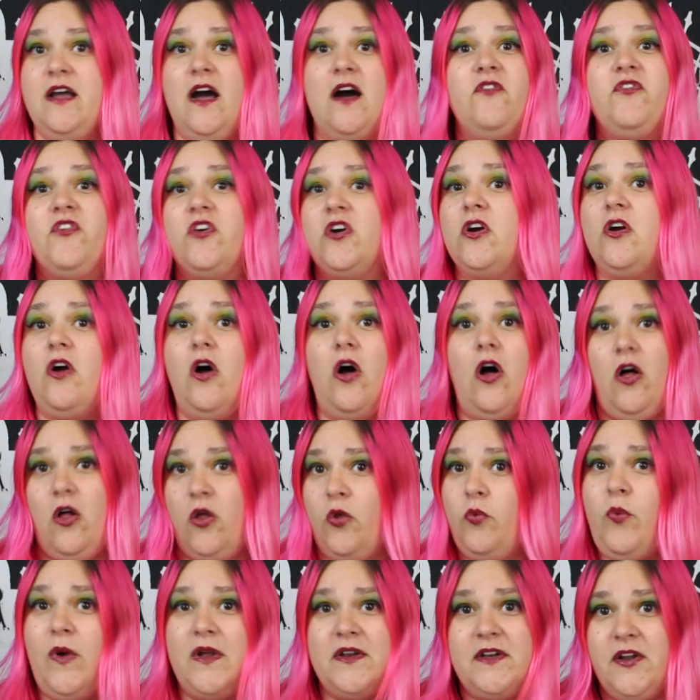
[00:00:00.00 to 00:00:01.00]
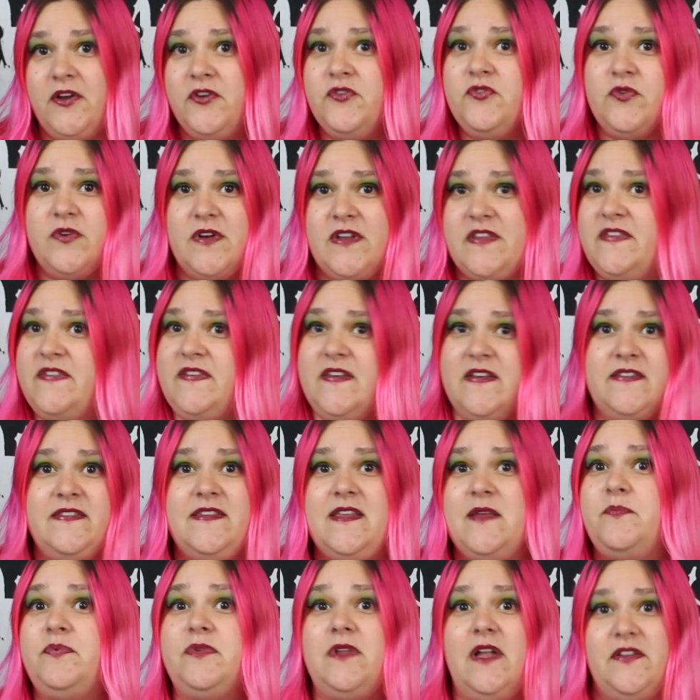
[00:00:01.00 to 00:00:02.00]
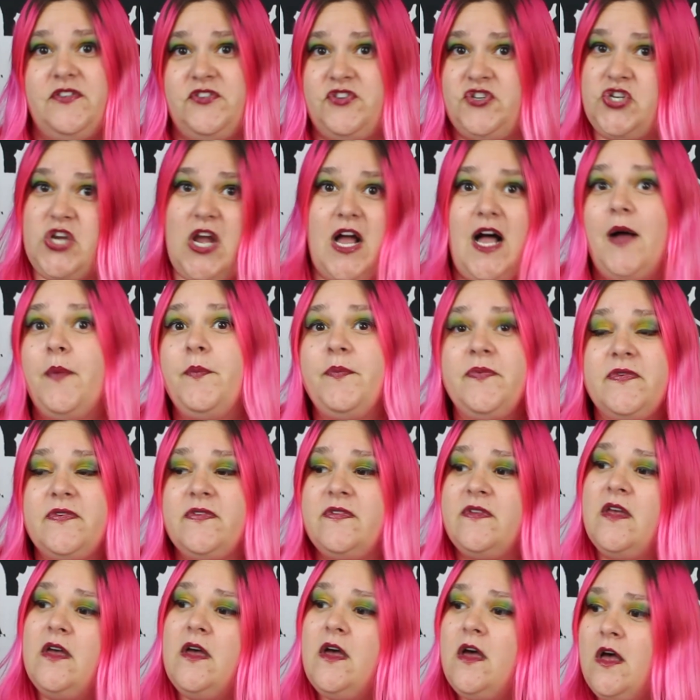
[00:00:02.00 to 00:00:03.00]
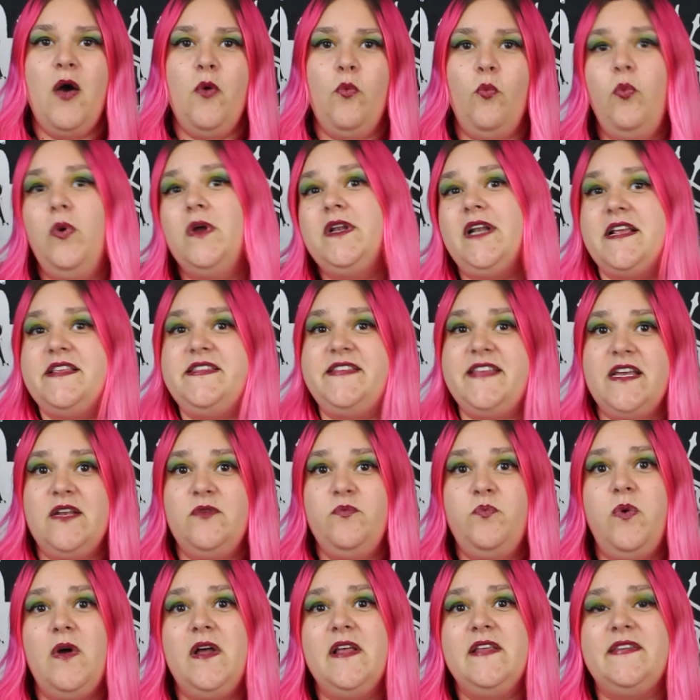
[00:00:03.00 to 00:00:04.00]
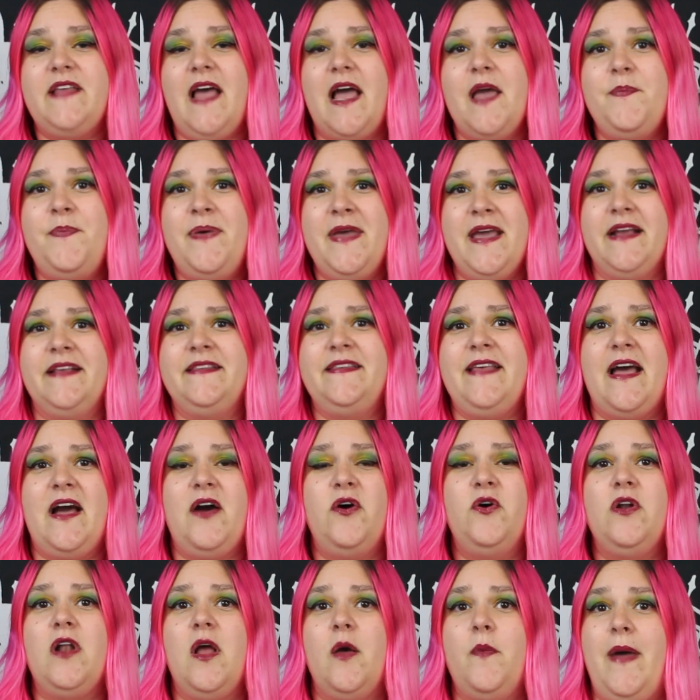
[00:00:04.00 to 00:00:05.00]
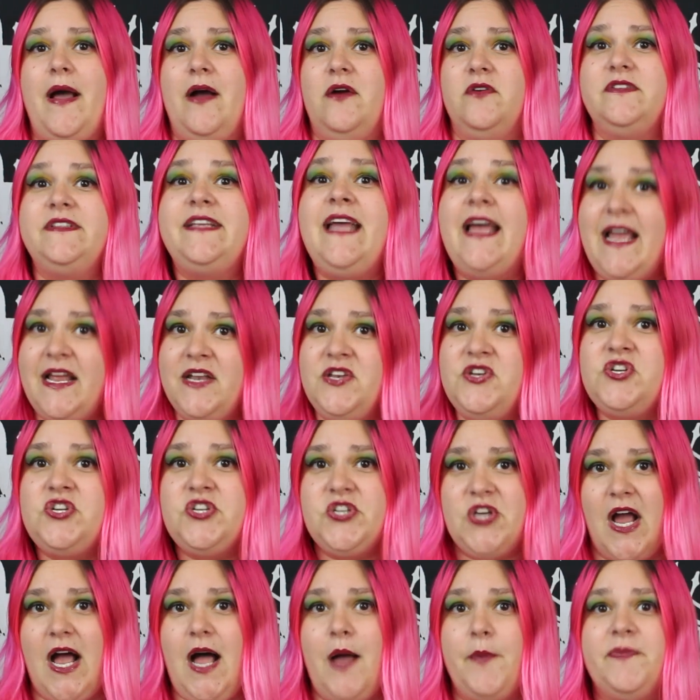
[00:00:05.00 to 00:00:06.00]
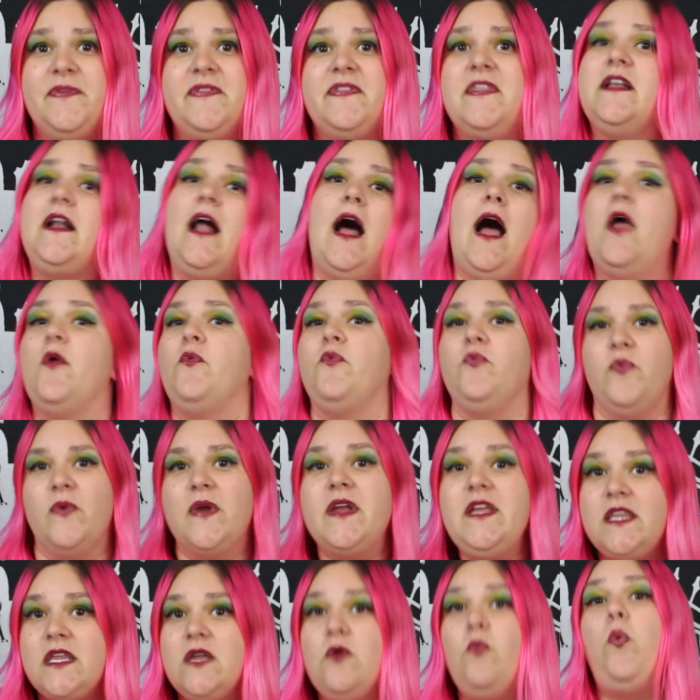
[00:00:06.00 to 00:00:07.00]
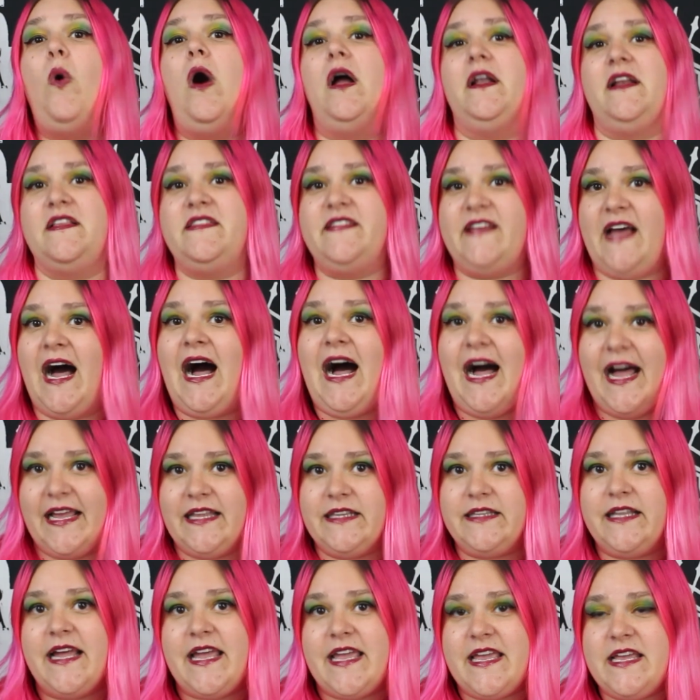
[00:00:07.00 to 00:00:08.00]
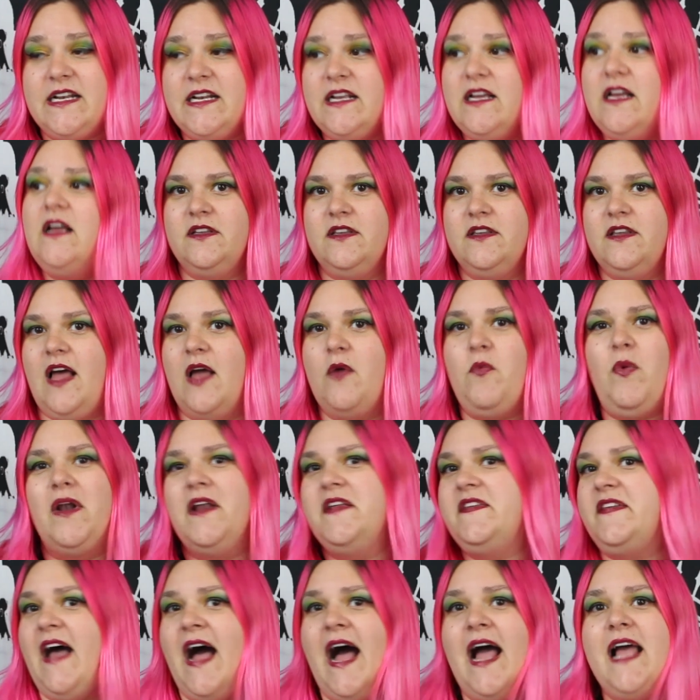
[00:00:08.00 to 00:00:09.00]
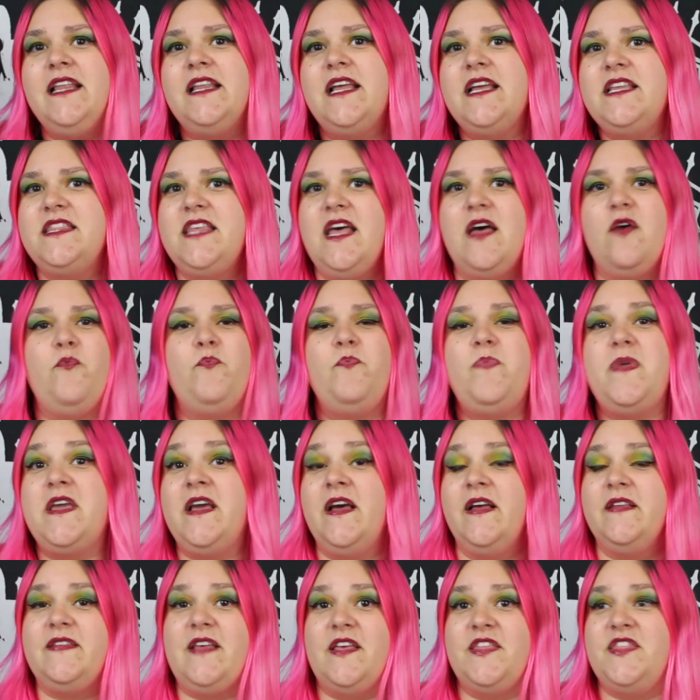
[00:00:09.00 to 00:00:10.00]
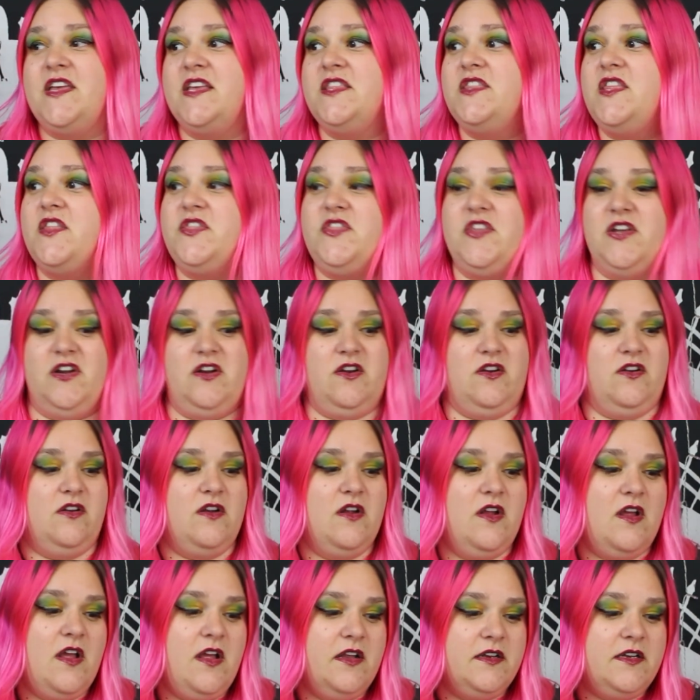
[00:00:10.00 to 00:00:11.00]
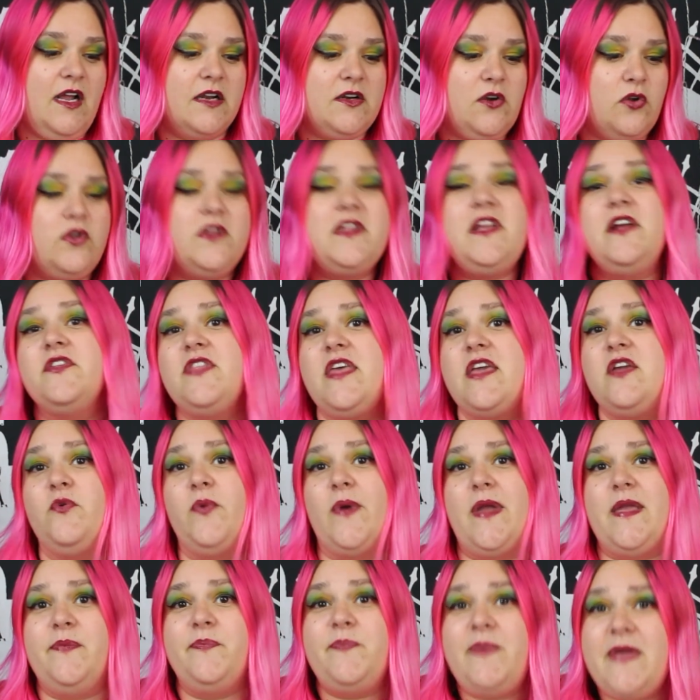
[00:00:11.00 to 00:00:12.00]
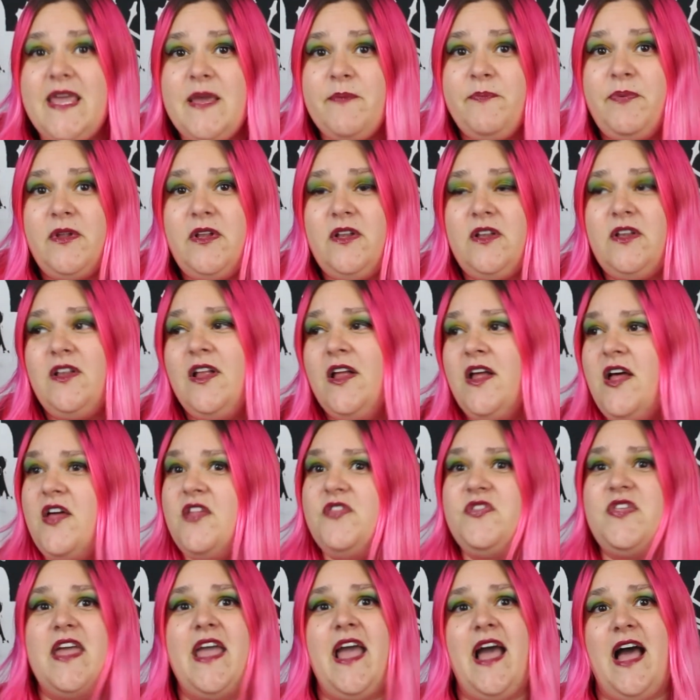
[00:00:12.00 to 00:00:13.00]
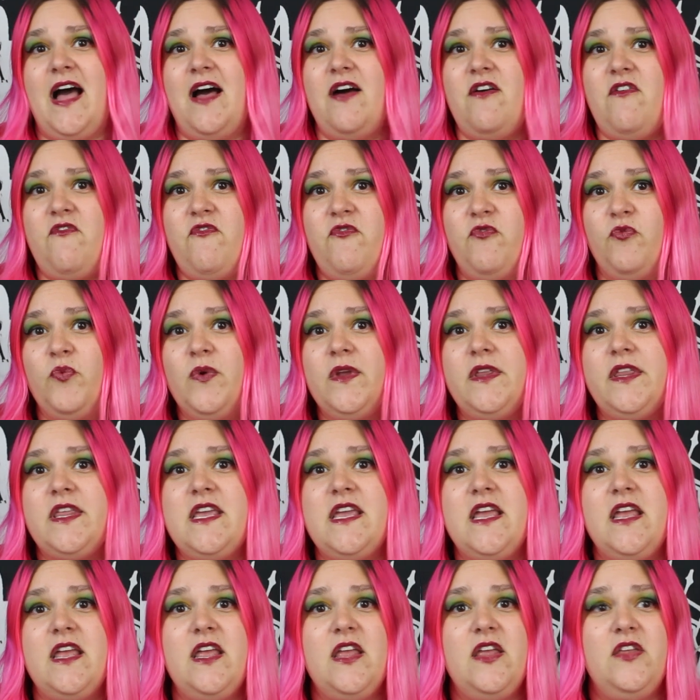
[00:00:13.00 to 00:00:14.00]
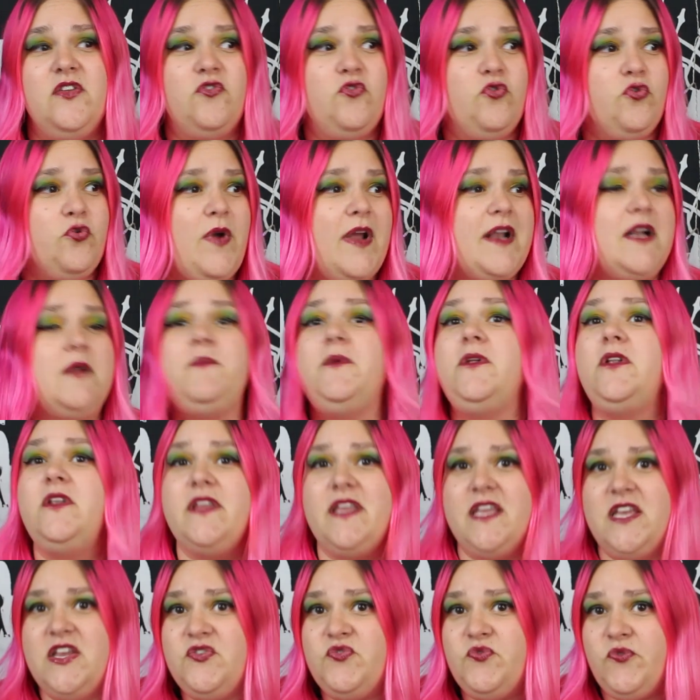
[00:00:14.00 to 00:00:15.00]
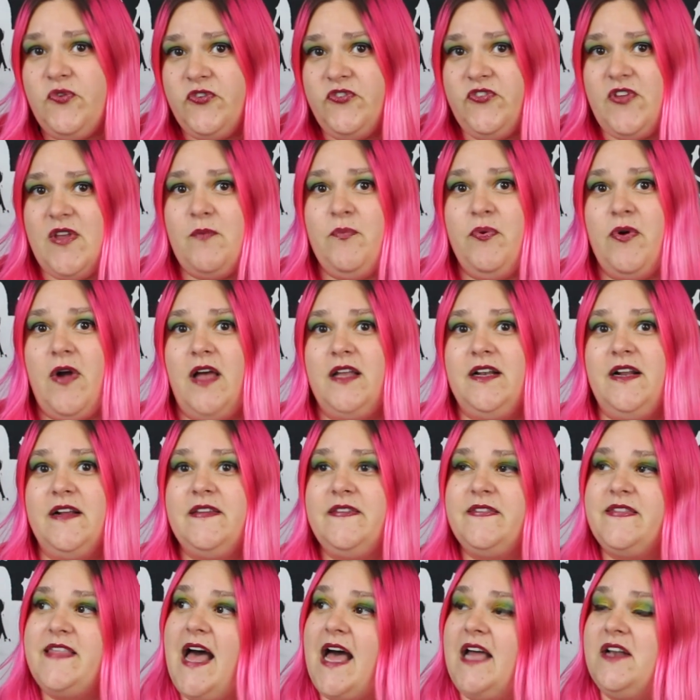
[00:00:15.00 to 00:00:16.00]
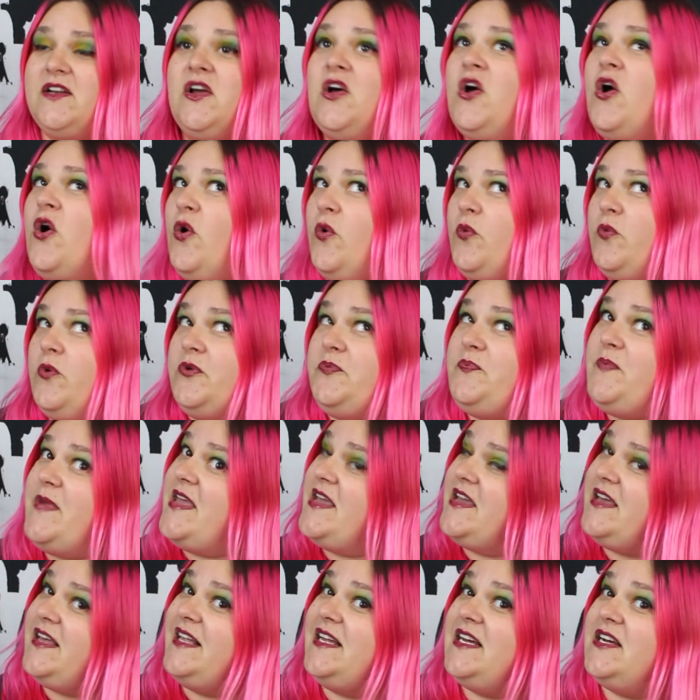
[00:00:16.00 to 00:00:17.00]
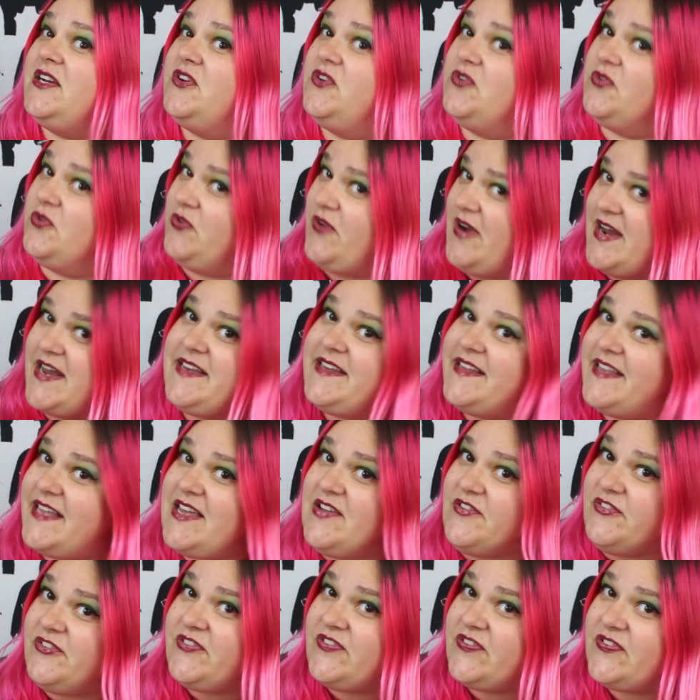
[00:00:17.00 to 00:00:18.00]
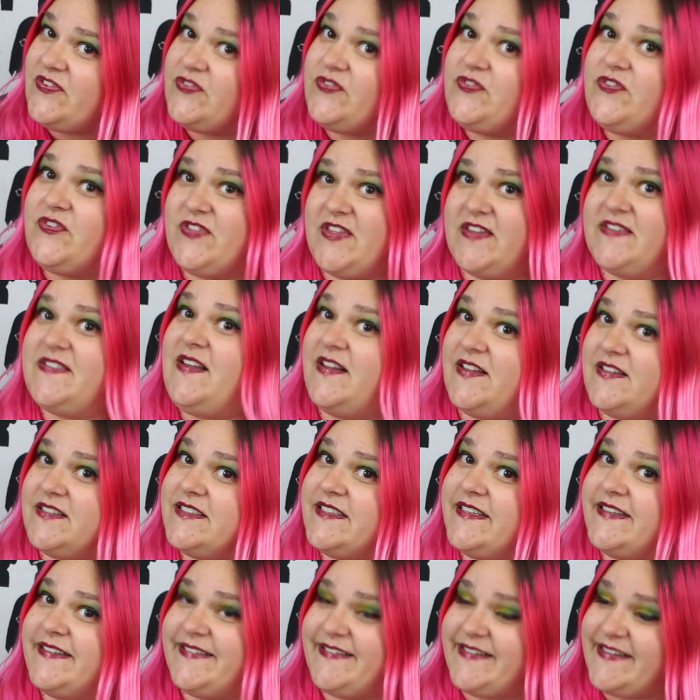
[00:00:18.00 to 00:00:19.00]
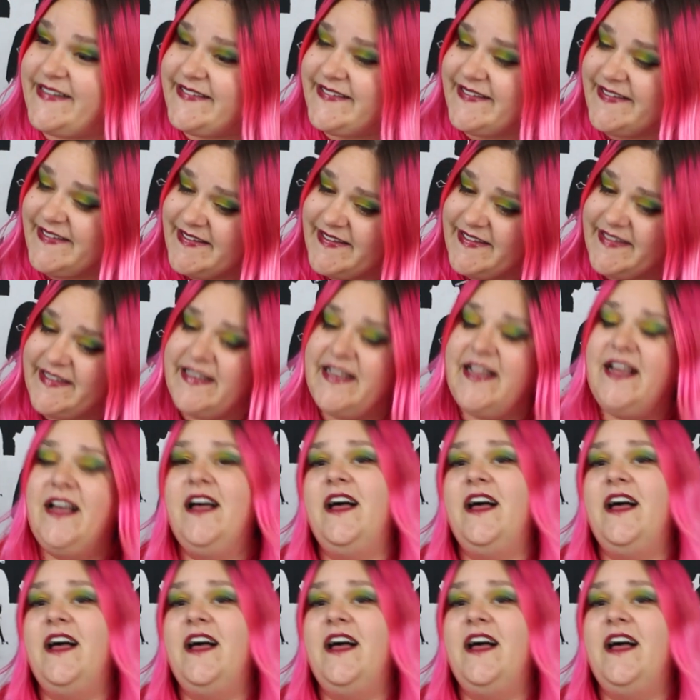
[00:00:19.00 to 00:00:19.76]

cover all 160 plus shops. What I did was I picked out about 10 shops that I really wanted to highlight. I wanted to highlight them because I think that they're not only are they great people, they have really incredible, interesting products that would make great gifts for this holiday season.